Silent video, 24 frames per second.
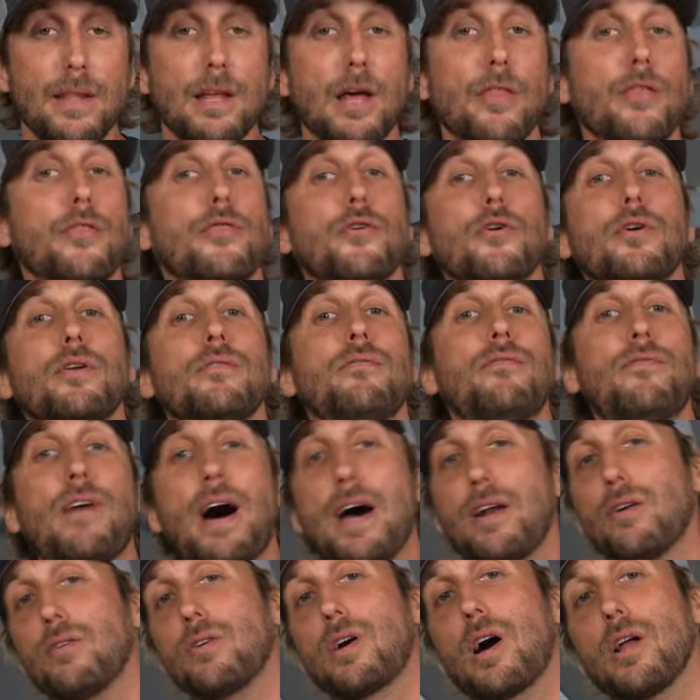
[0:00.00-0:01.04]
Now, the third and
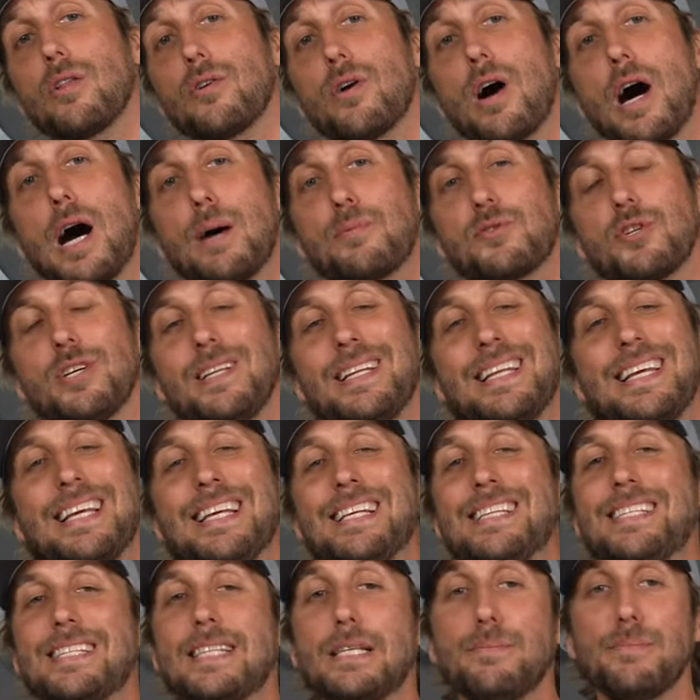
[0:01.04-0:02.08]
final color option
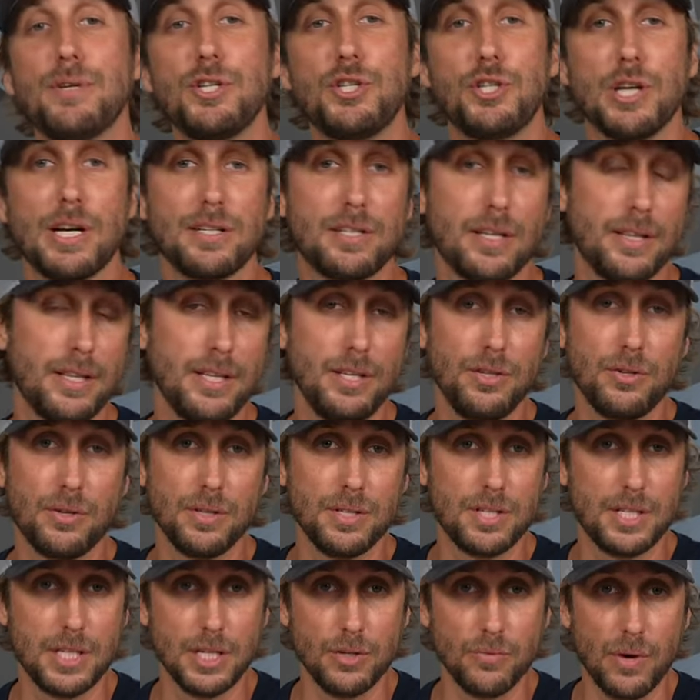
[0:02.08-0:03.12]
is the magenta that you
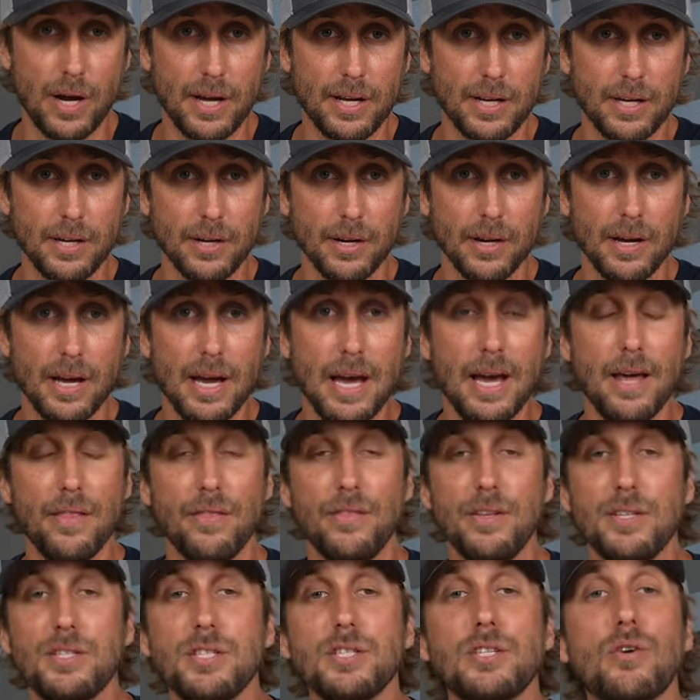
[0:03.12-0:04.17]
can see right here.
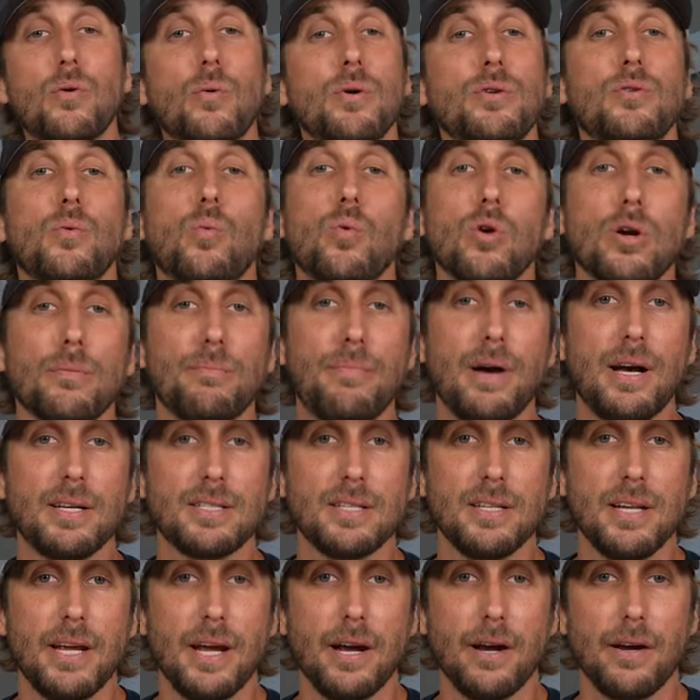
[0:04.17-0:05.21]
This is going to work
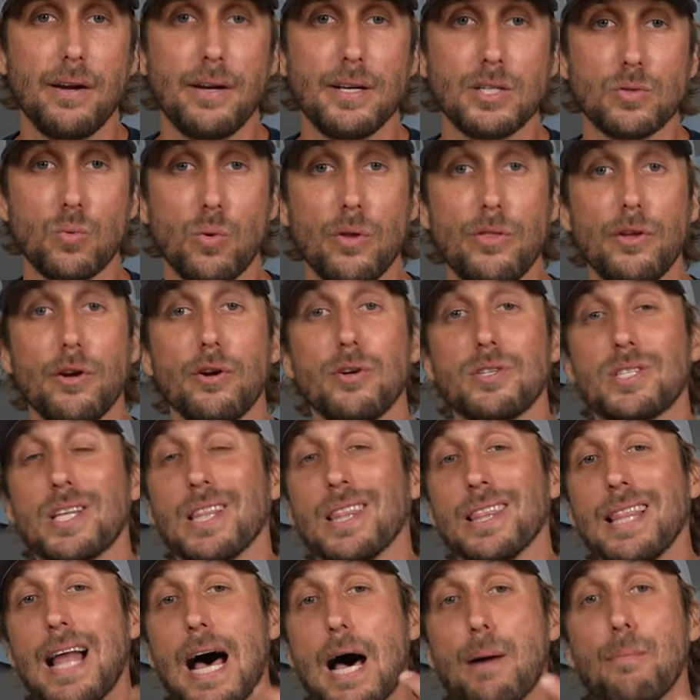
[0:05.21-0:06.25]
best in areas where there is a
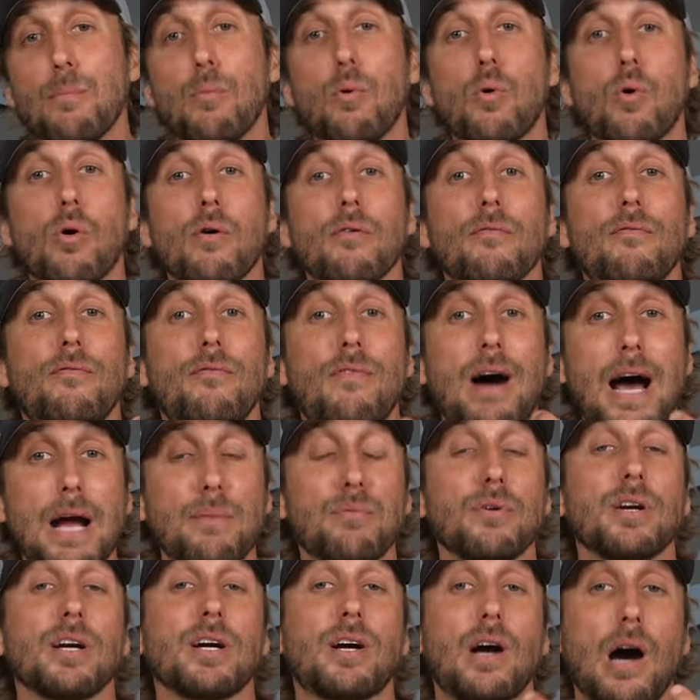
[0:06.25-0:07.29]
lot more
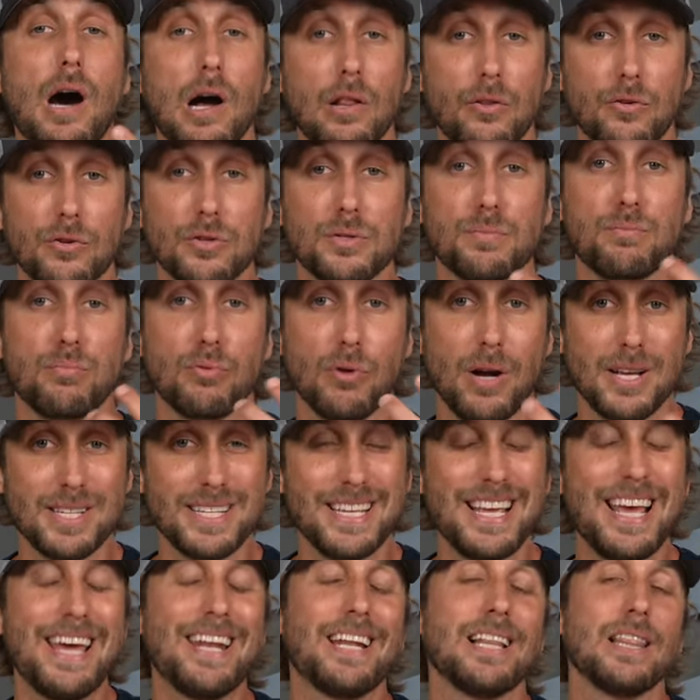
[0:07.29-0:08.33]
vibrant colors
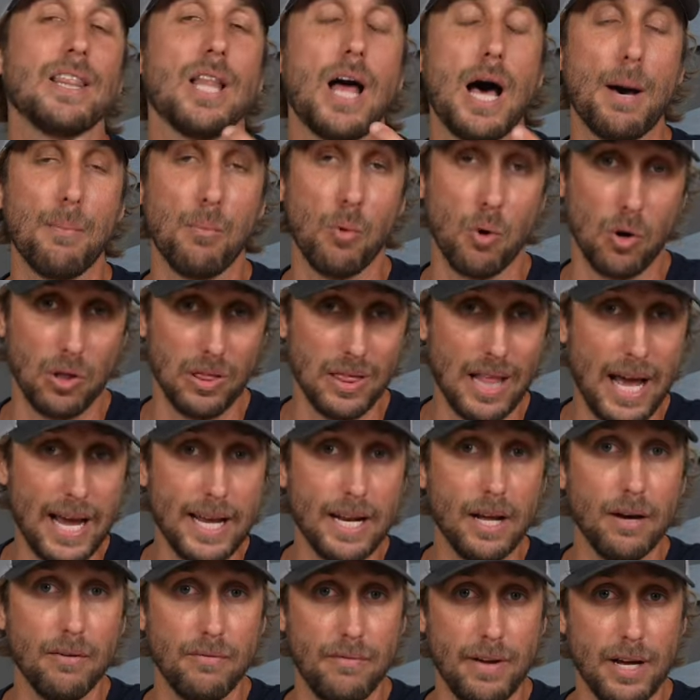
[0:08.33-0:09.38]
present and a lot more
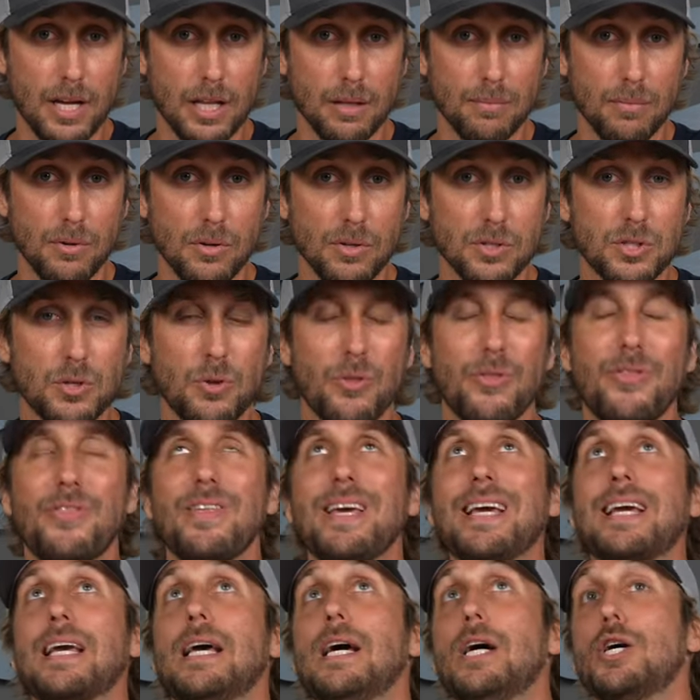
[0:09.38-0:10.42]
light available. So
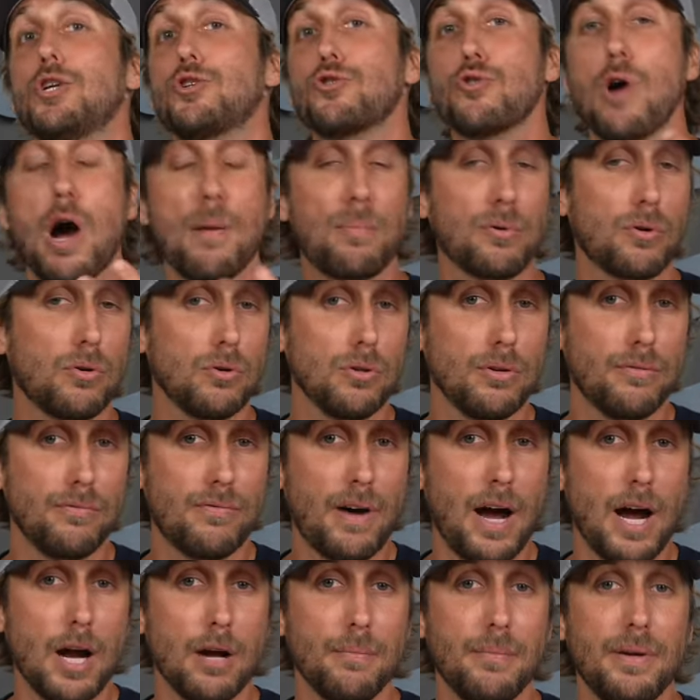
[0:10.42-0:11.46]
think tropical
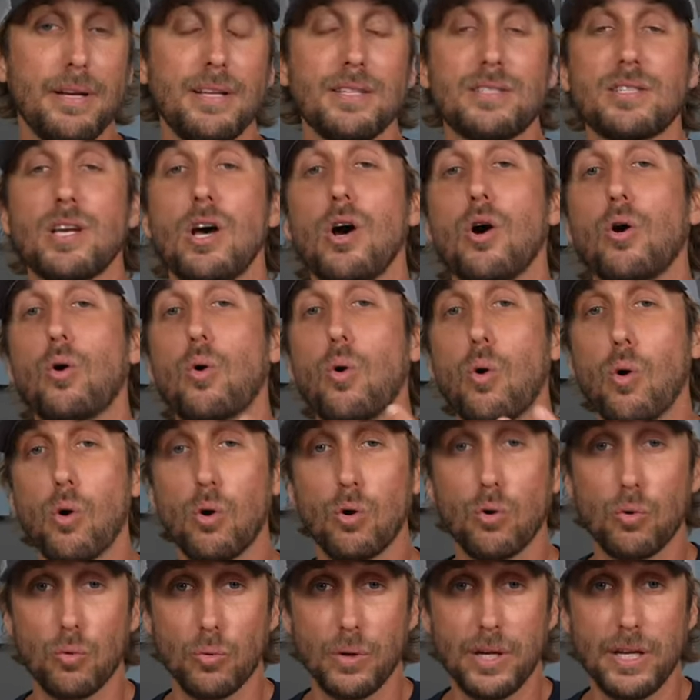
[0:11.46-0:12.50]
environments,
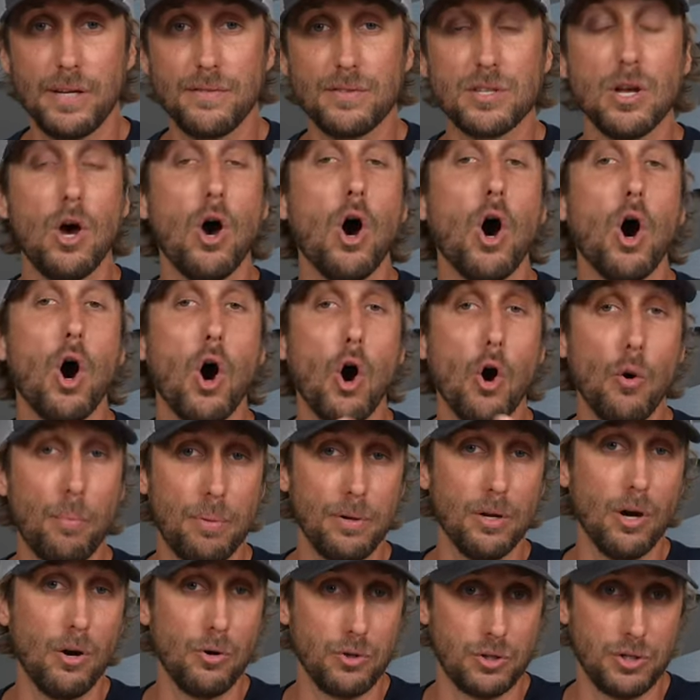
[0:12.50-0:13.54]
coral reefs,
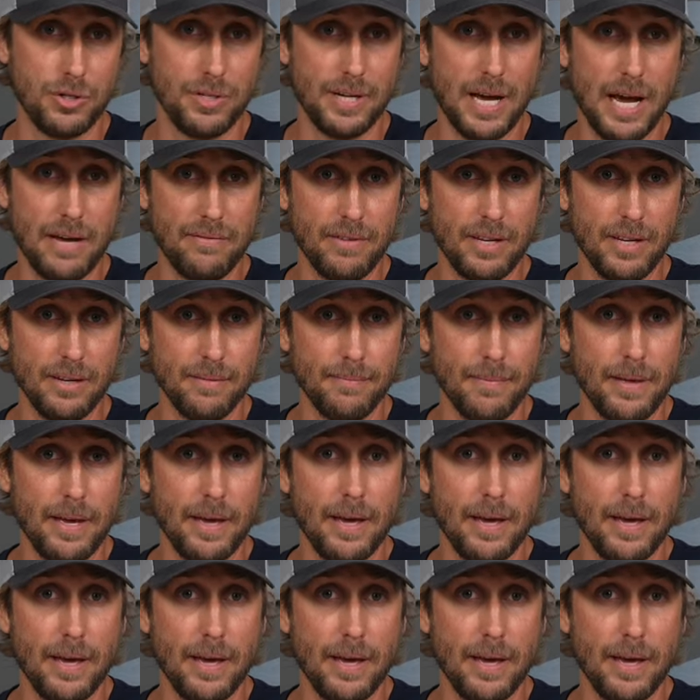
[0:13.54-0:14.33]
open ocean diving.